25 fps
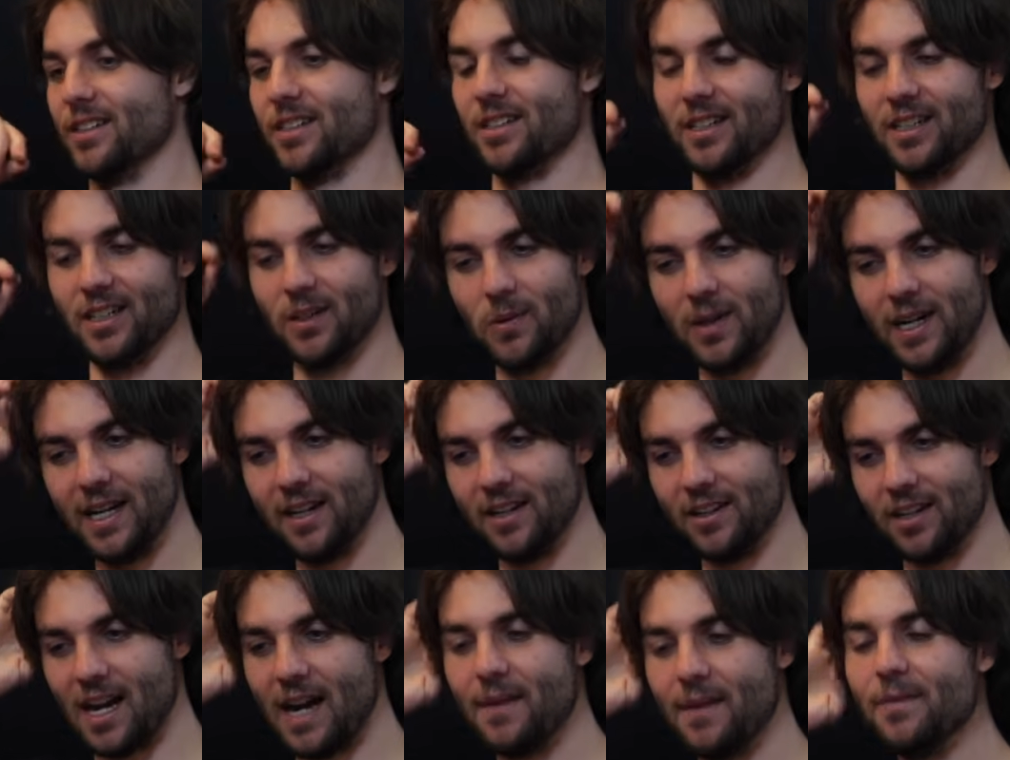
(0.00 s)
So the way
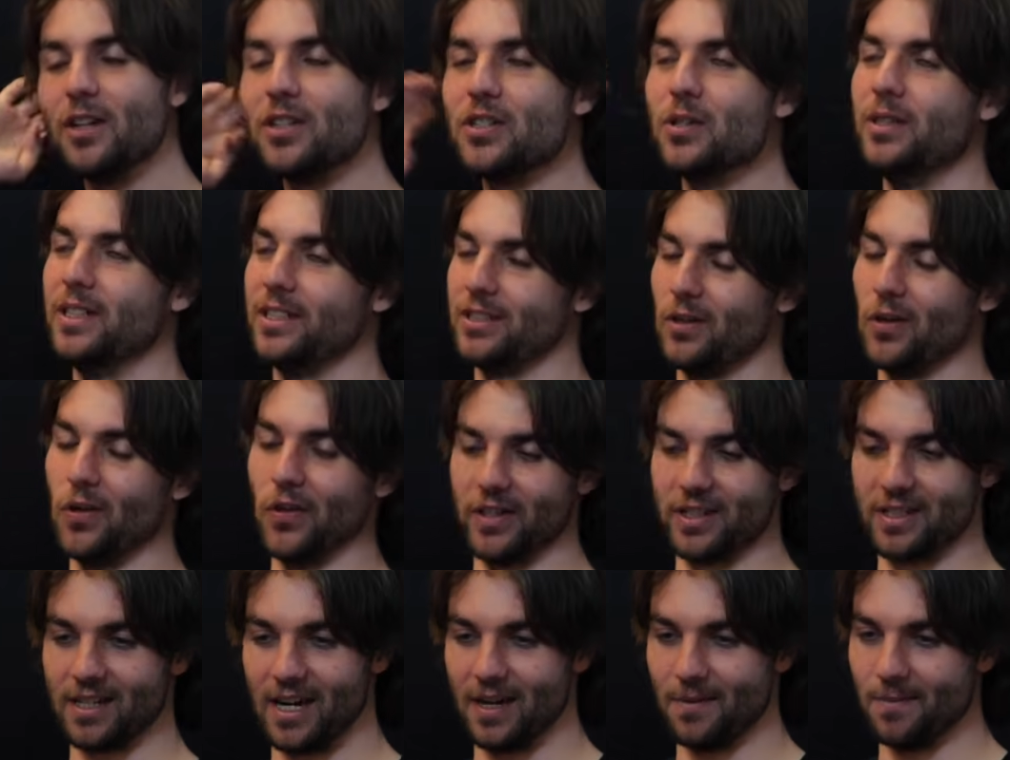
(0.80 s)
I'm not doing this all the
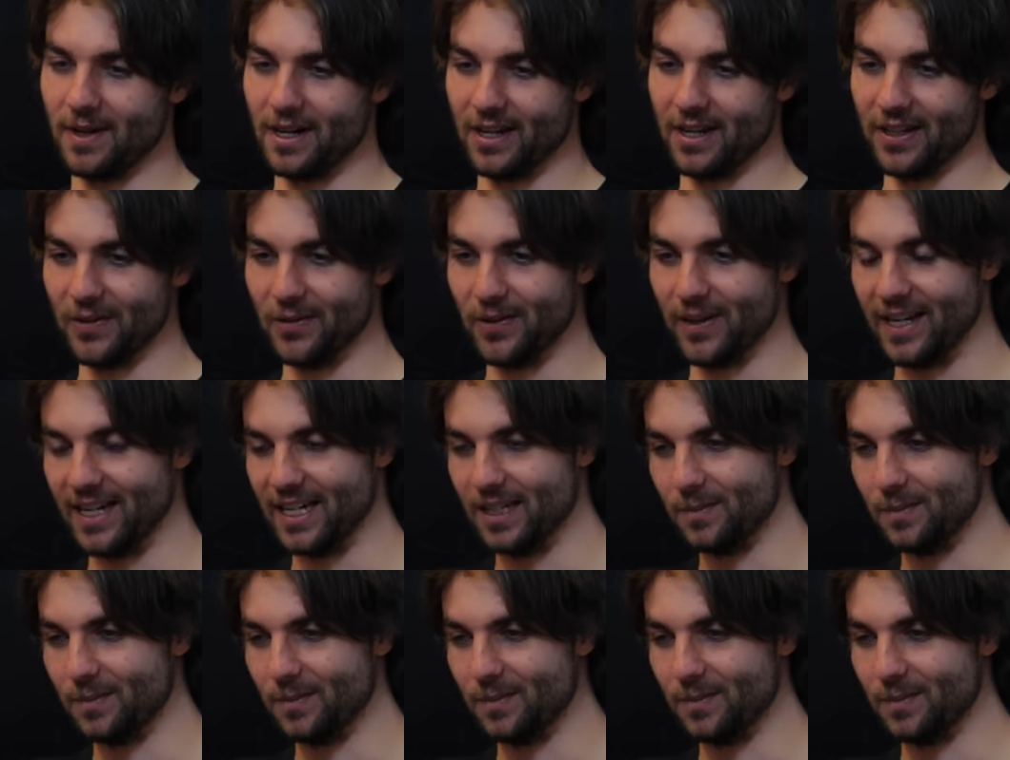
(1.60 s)
time, by the way,